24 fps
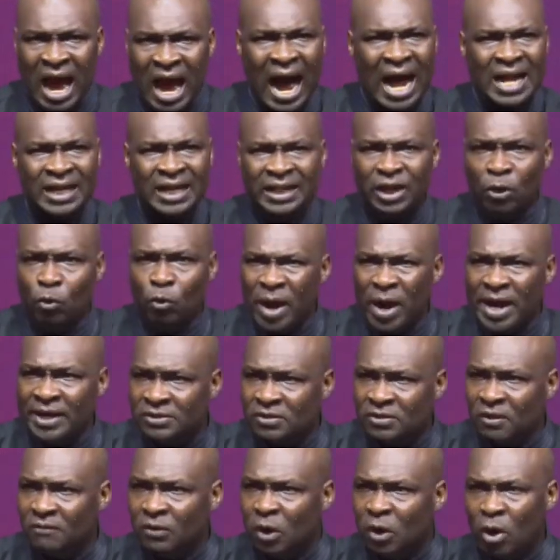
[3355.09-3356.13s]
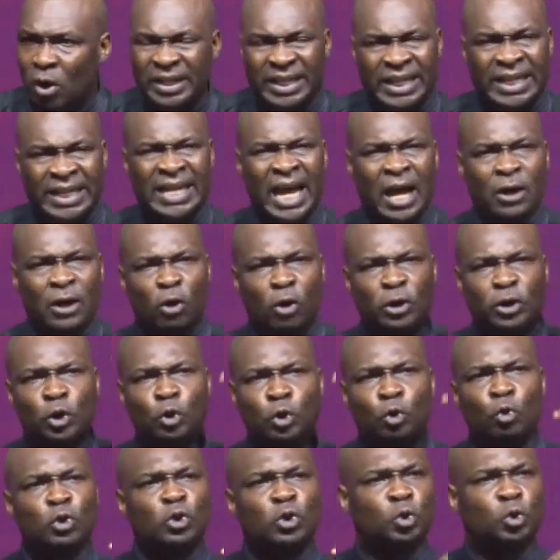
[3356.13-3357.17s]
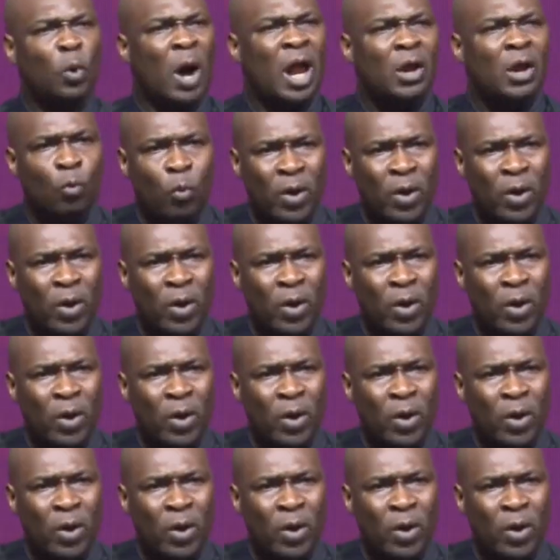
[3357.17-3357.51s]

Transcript: and the ways of God in an unusual